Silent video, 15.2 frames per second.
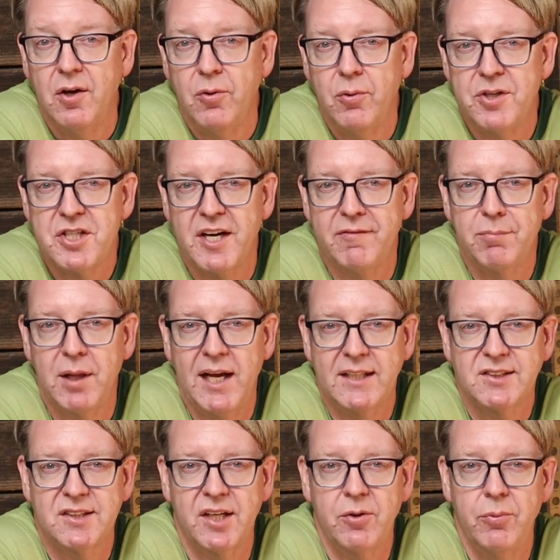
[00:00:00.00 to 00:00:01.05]
which have
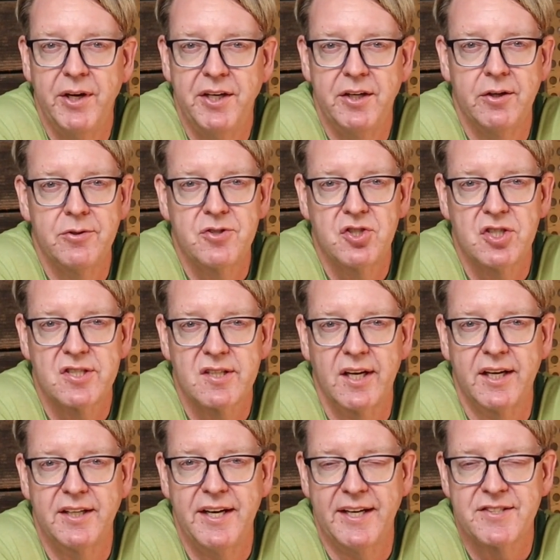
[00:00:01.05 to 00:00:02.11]
plastic windows just
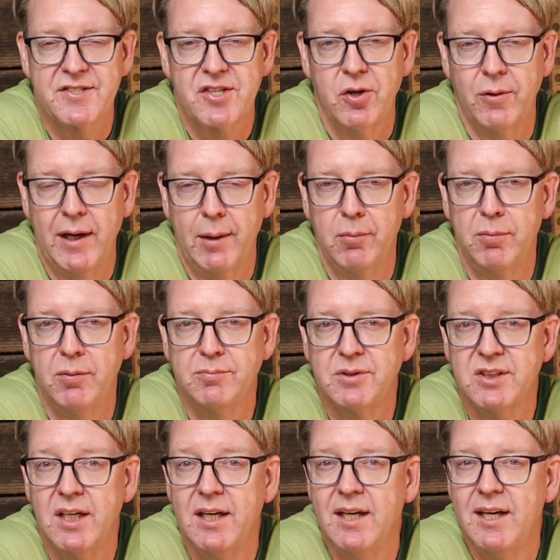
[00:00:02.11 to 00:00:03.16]
like Dansko
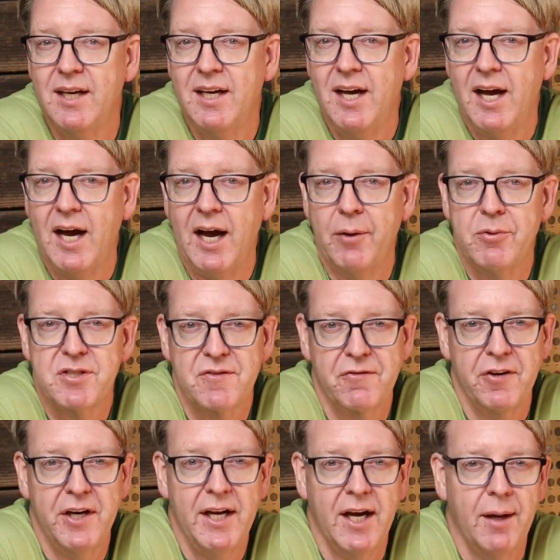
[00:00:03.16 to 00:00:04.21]
albums. I was
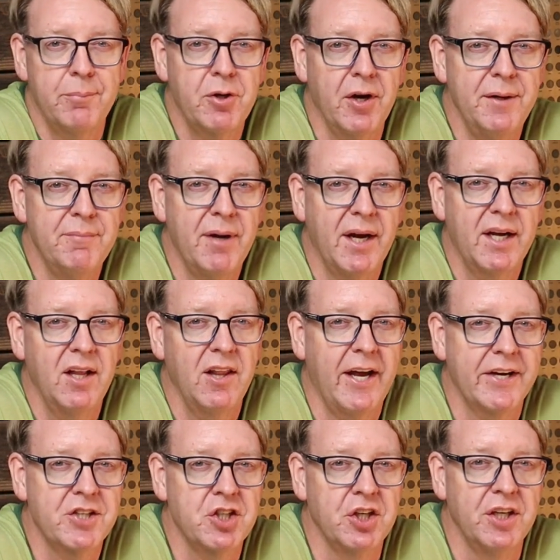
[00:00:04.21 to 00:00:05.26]
free to upgrade my
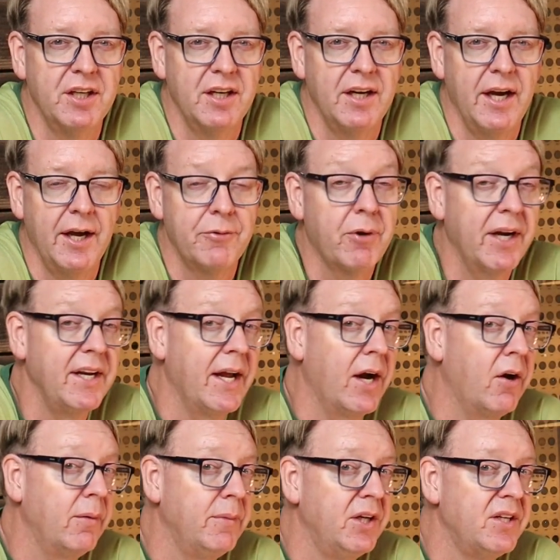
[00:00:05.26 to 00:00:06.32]
collection, and right
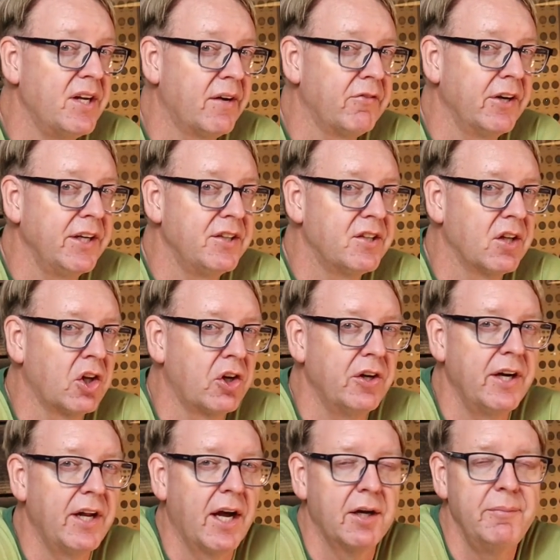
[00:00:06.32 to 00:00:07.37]
now I'm endeavoring to
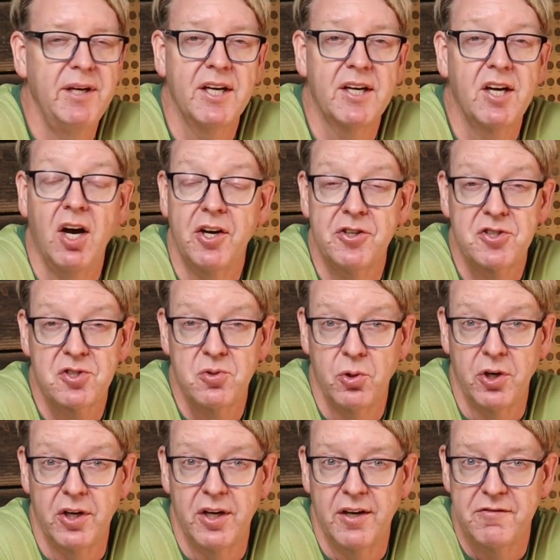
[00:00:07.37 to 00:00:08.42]
learn how to be a
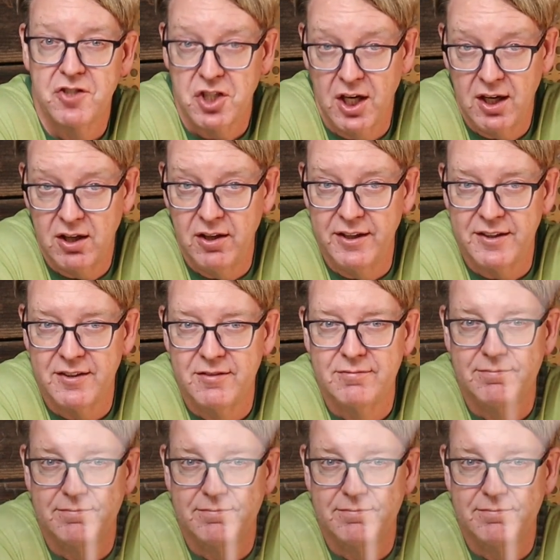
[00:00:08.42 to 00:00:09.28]
connoisseur of chocolate.